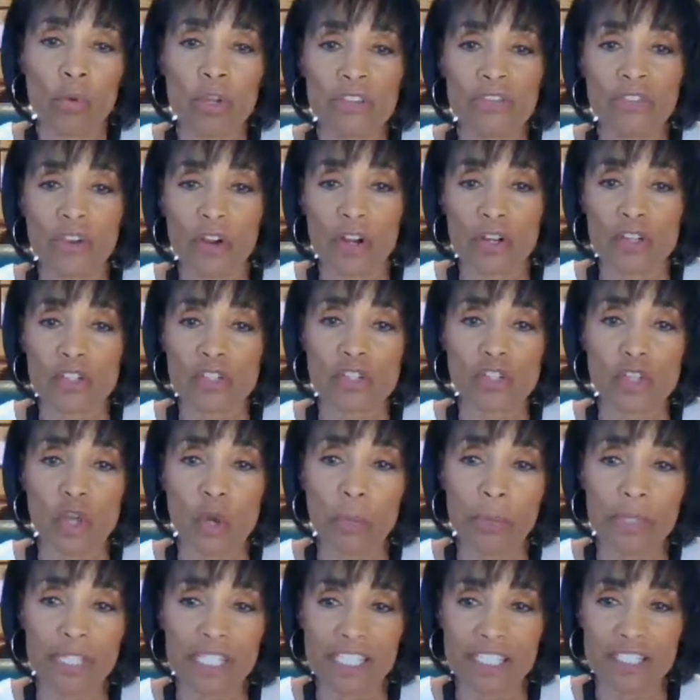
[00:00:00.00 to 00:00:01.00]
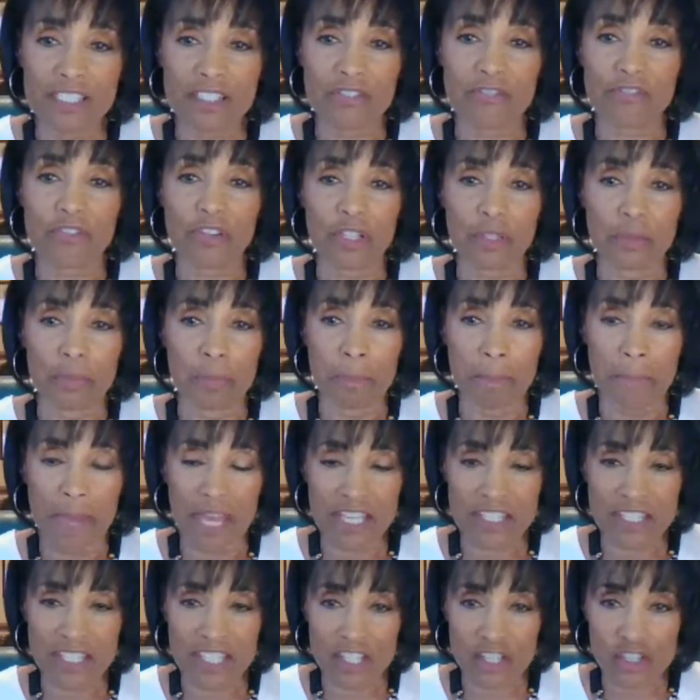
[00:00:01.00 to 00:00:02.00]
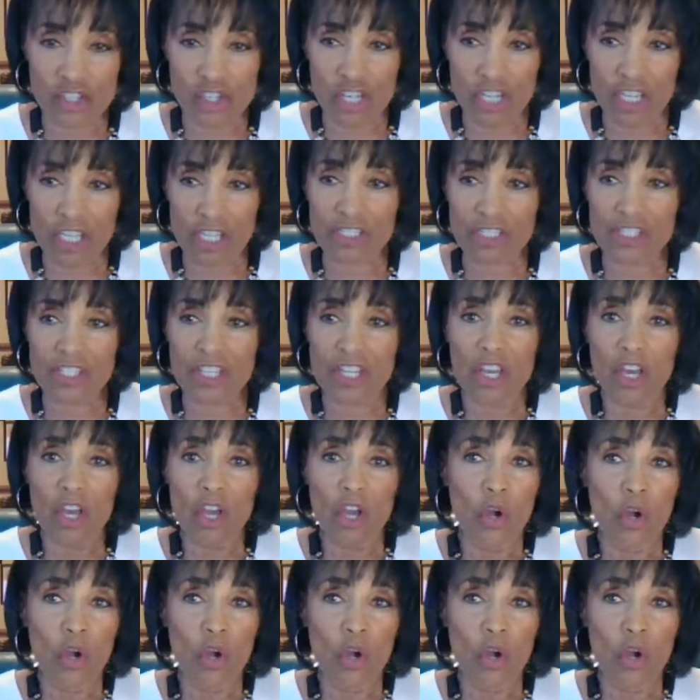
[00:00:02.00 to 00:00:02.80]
We've heard so many different messages.